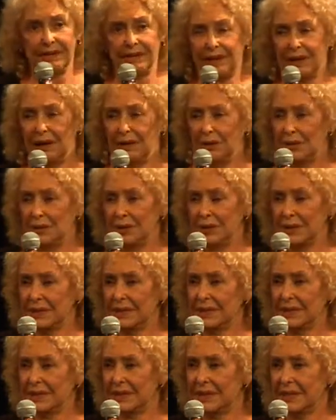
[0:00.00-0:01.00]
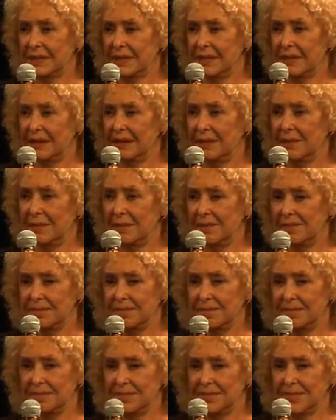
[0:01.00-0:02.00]
that was um,
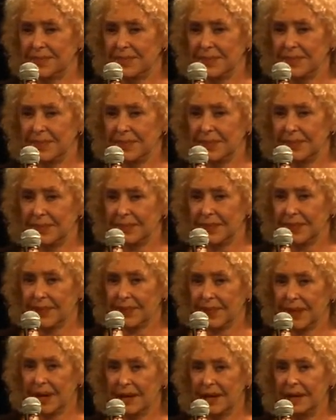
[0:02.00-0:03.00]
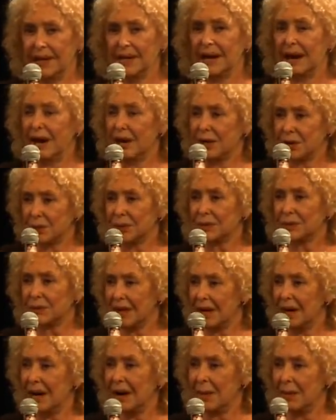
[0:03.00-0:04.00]
in actual
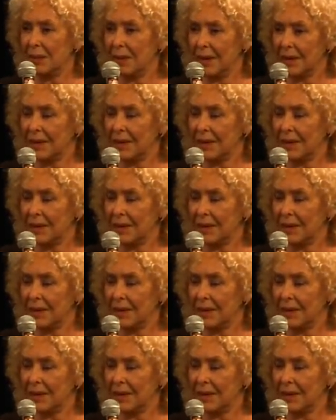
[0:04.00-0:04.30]
time.